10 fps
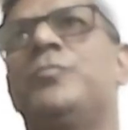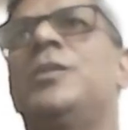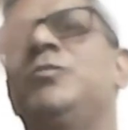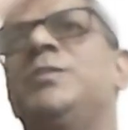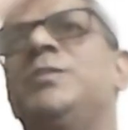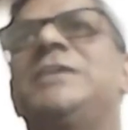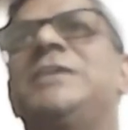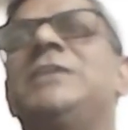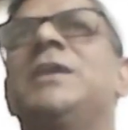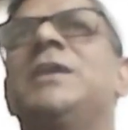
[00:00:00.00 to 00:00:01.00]
Falling would be a
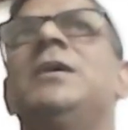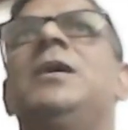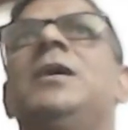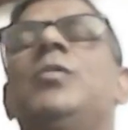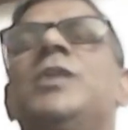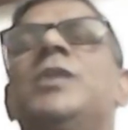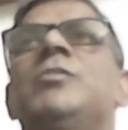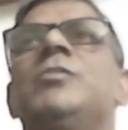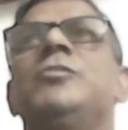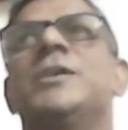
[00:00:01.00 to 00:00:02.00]
statement. We are
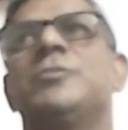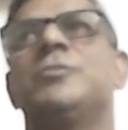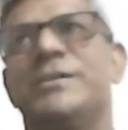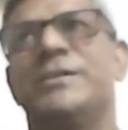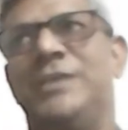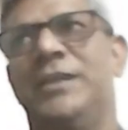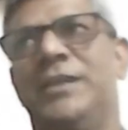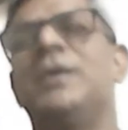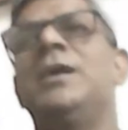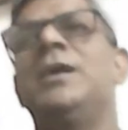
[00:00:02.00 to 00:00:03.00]
going to get Covaxin.